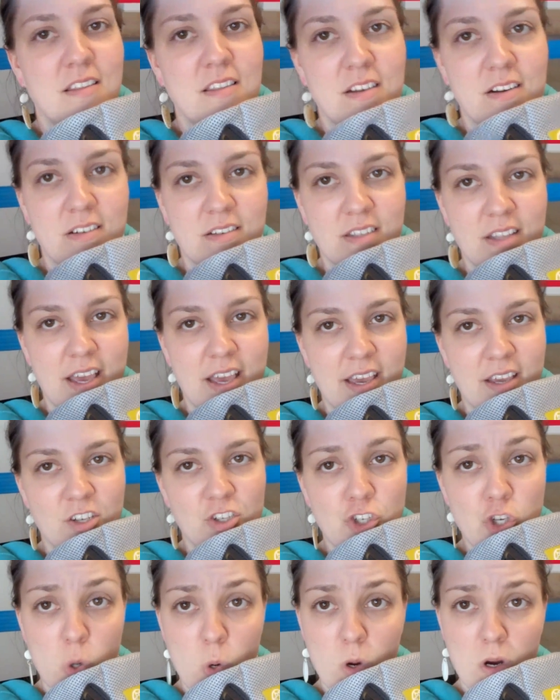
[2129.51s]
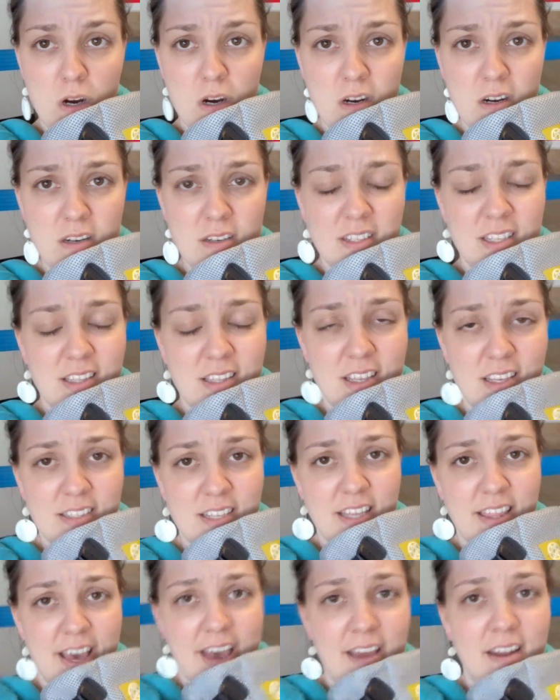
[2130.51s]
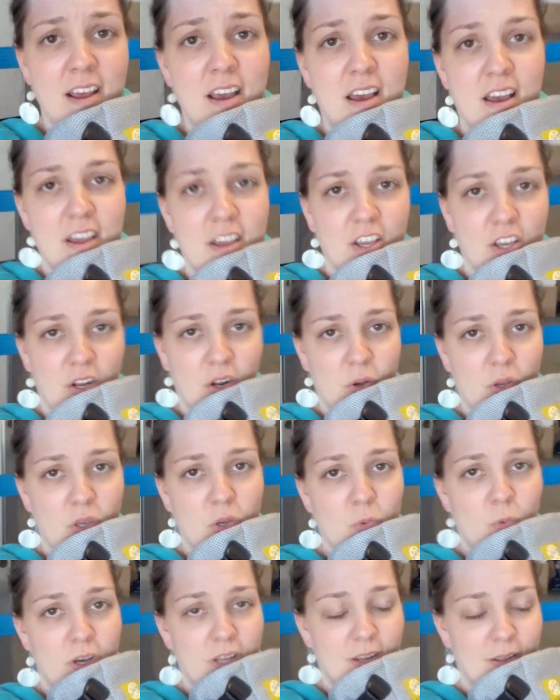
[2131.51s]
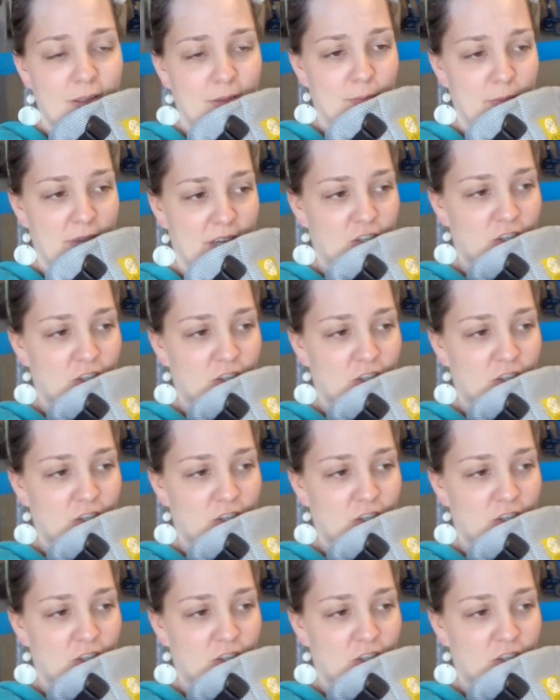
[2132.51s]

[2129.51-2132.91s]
there's like chores and things like that. You know, you want to make